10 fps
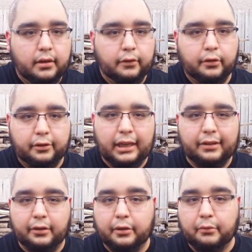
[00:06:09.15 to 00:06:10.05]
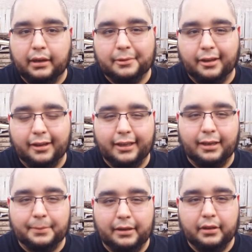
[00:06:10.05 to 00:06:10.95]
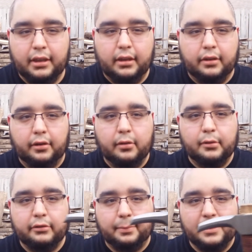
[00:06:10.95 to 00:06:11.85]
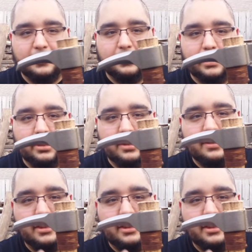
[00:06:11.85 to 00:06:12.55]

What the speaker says: For those of you guys who don't know what I'm talking about, the Nobo is basically this